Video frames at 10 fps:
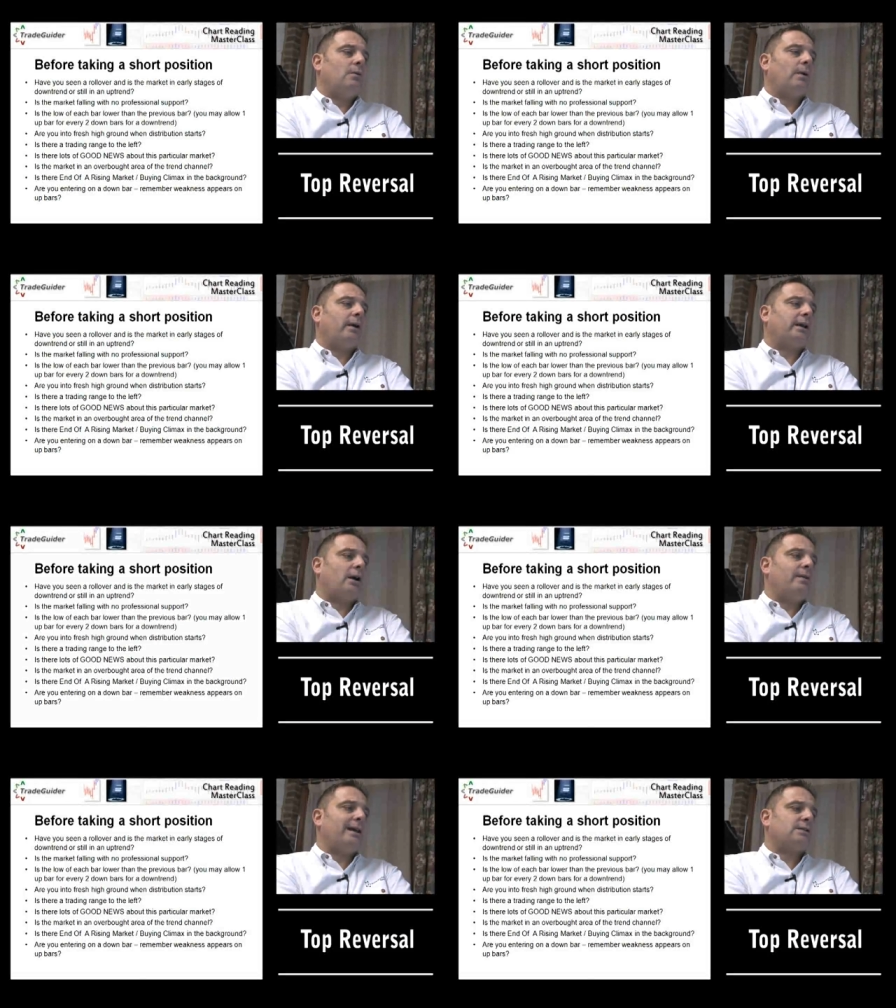When I
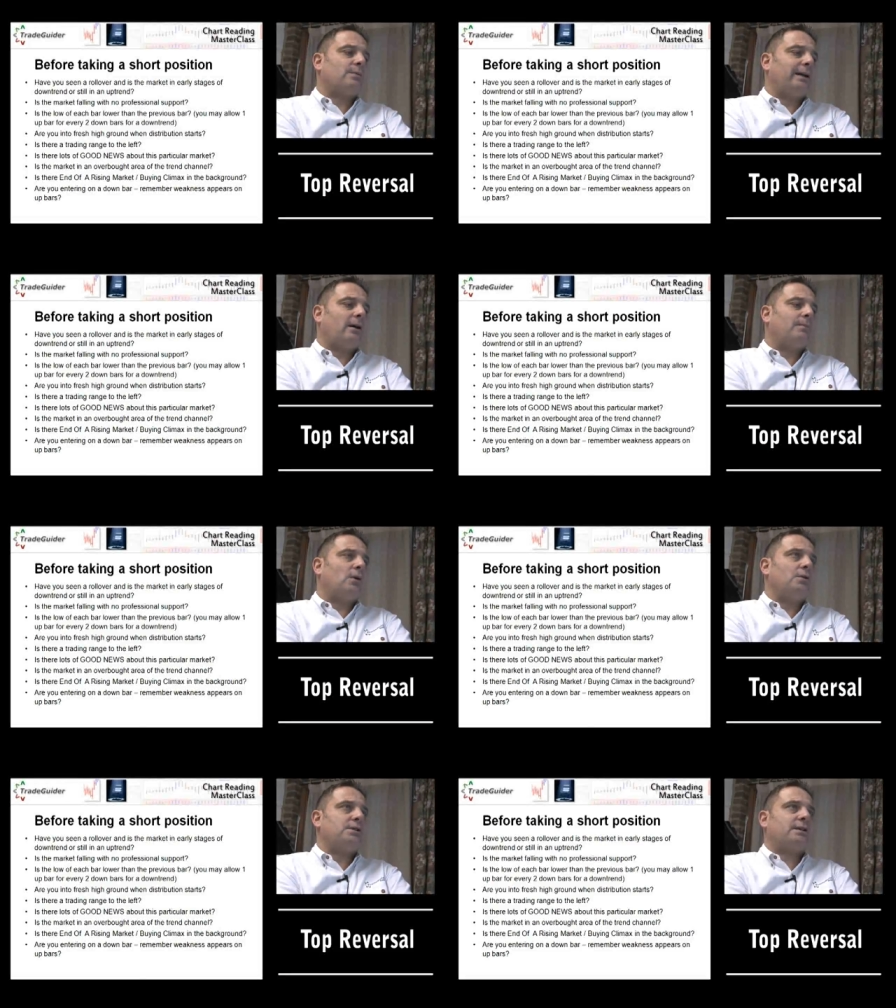go next week, I'm
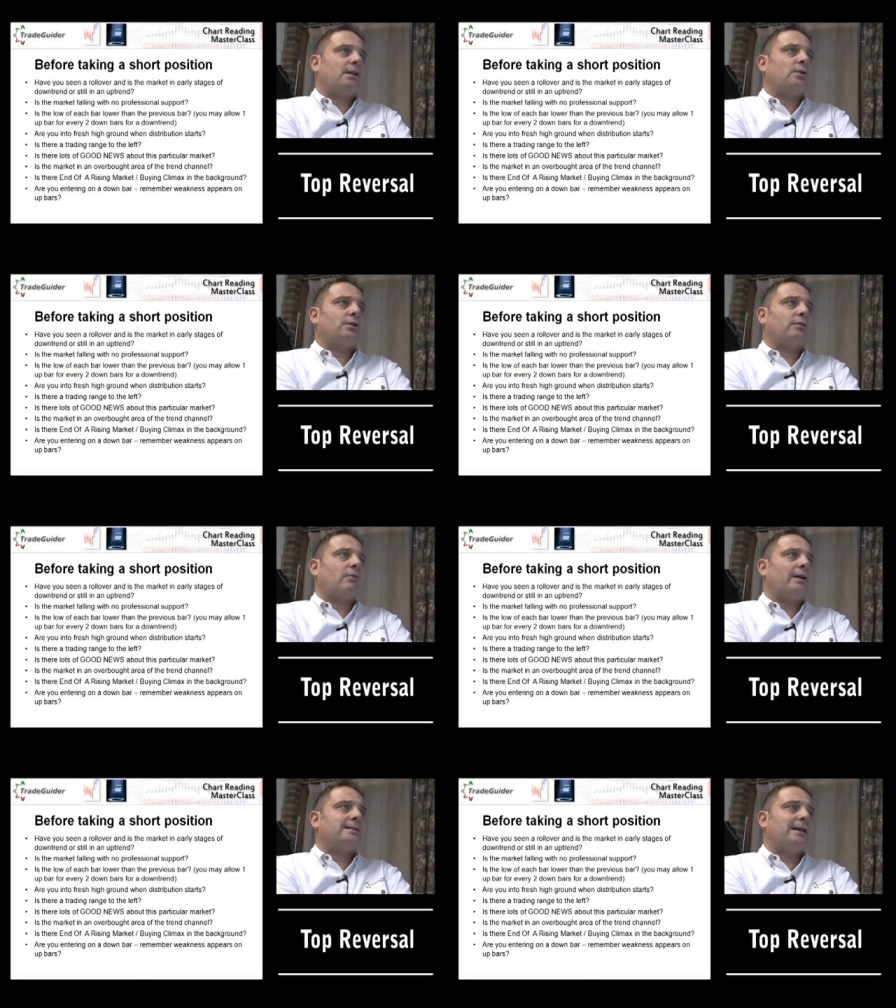not just going to look at the
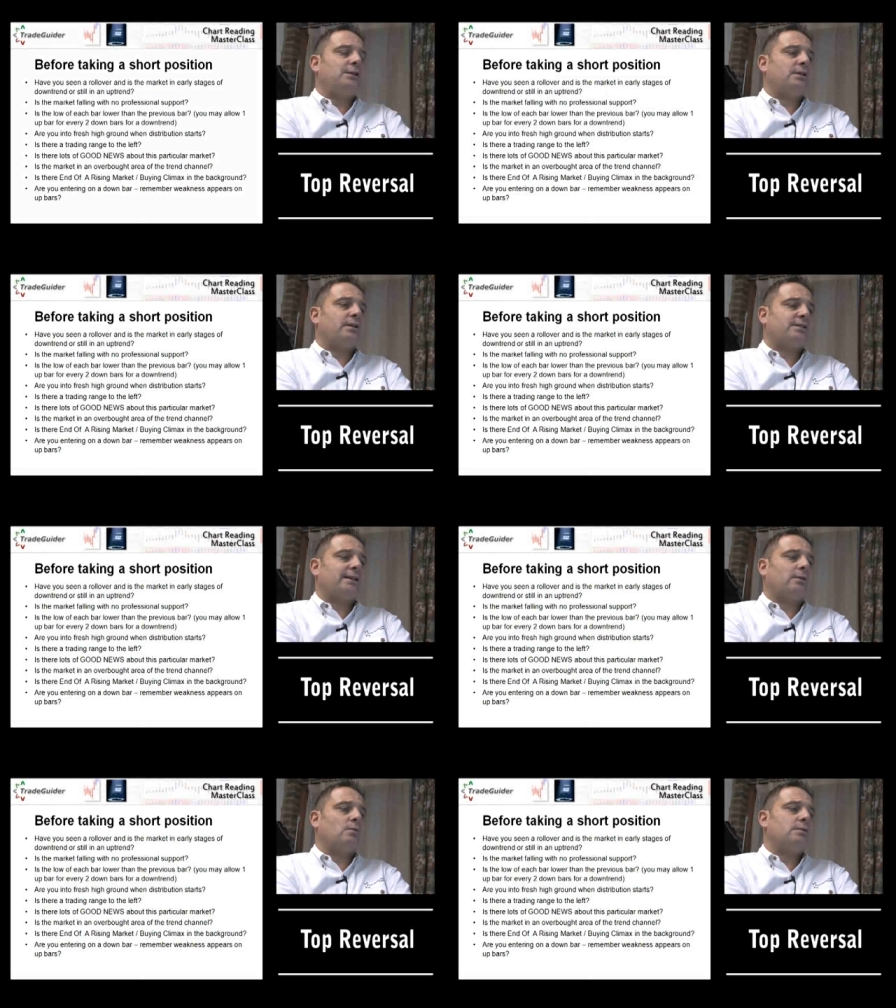right edge and the
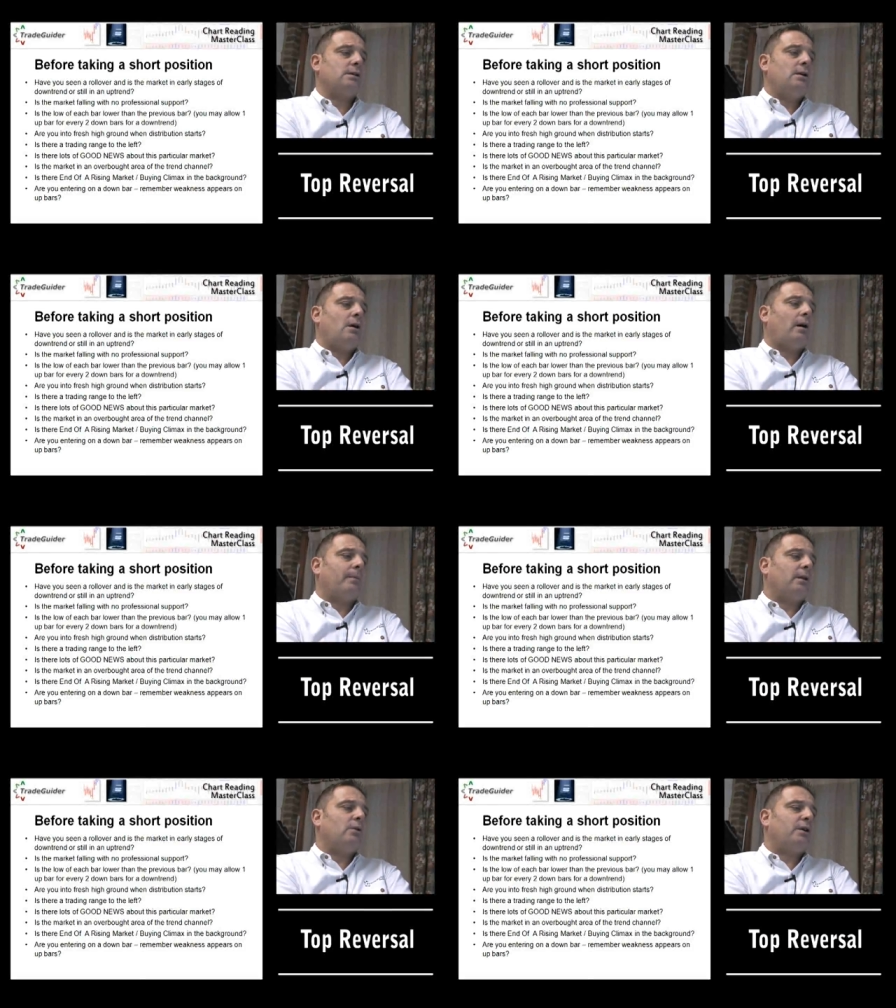signals. I'm
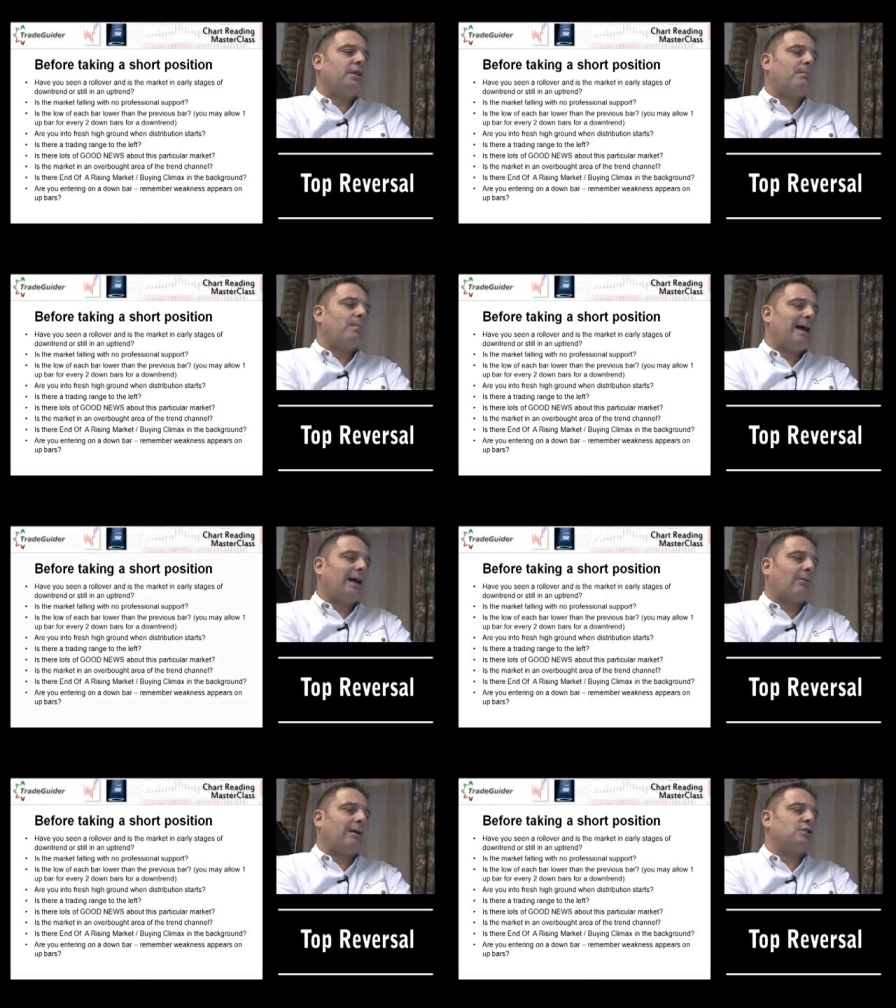going to look at the
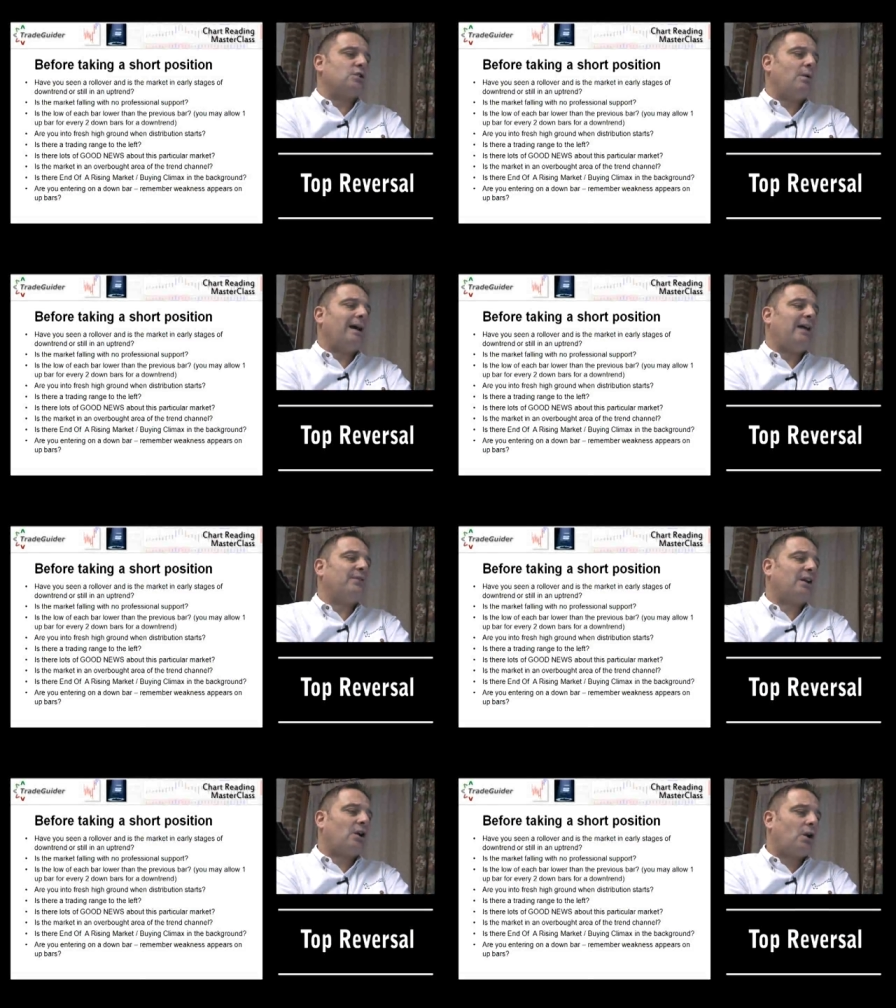background. Do I have
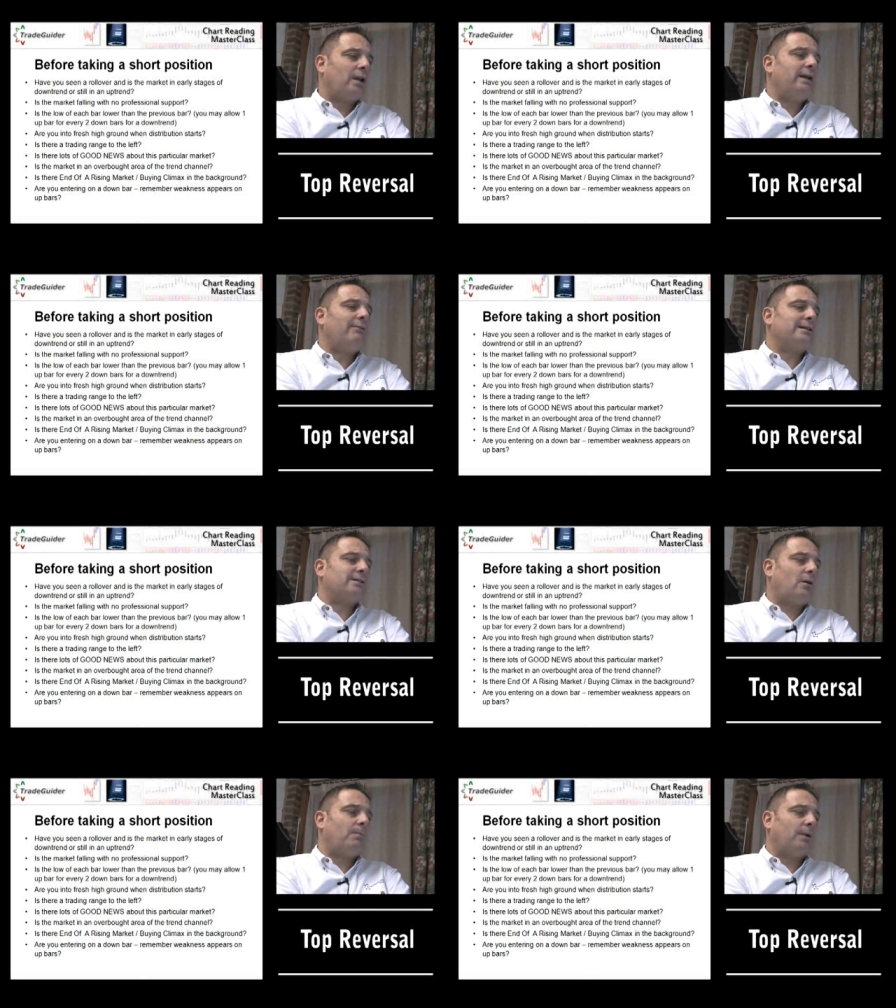a clear
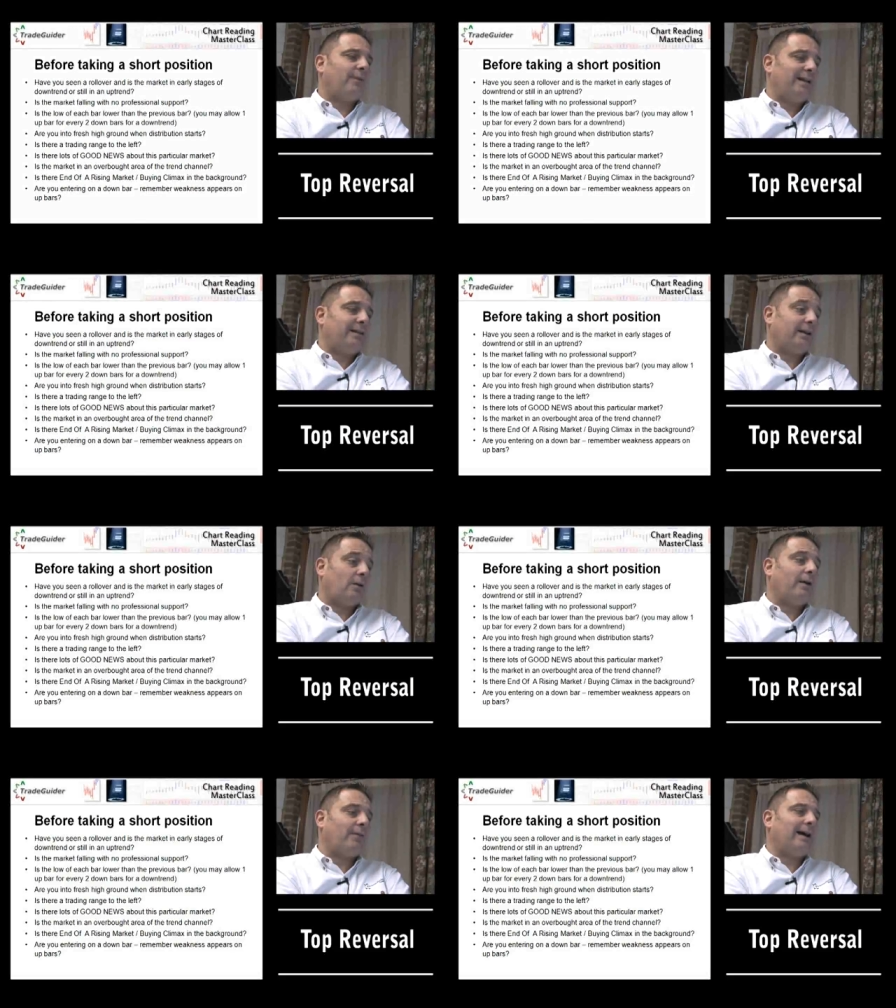example of anything
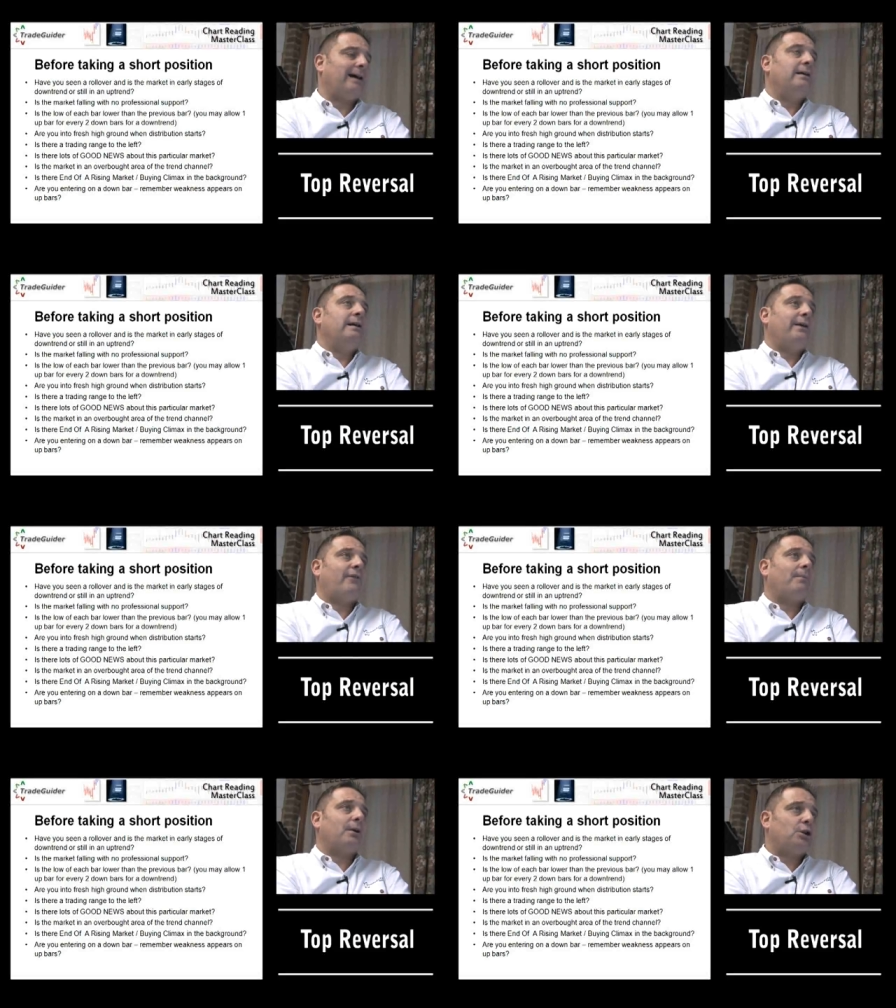like that
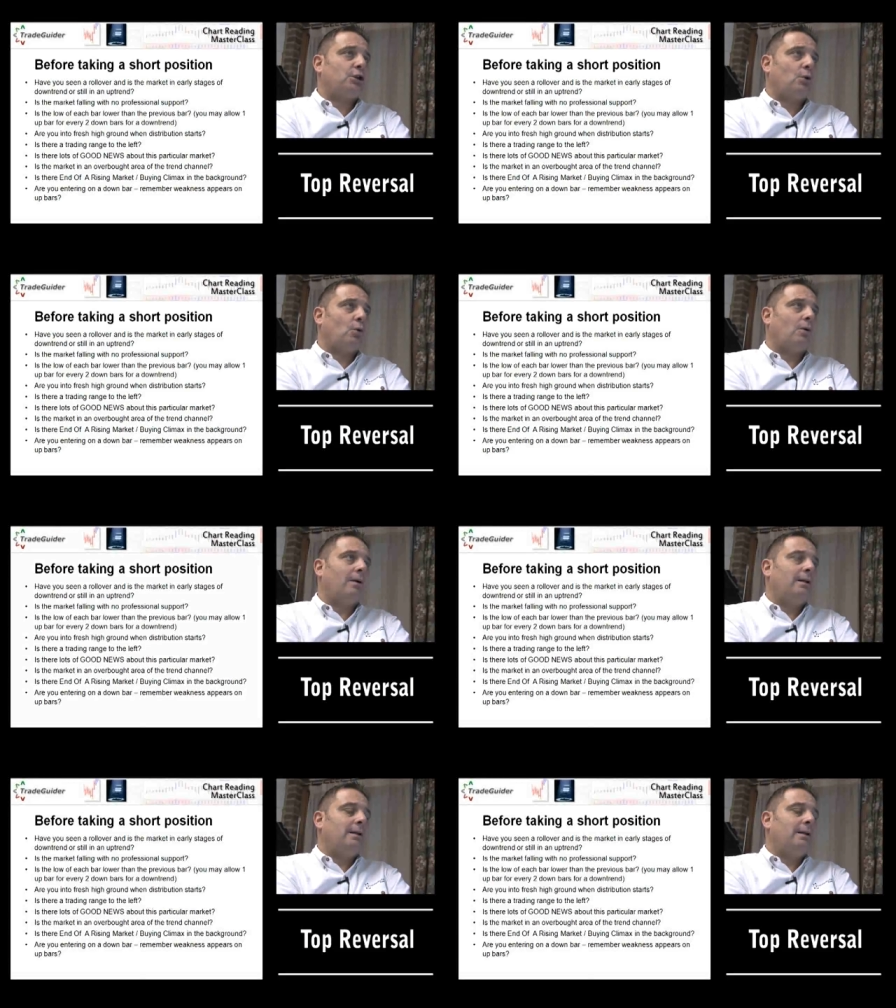if I'm going to short?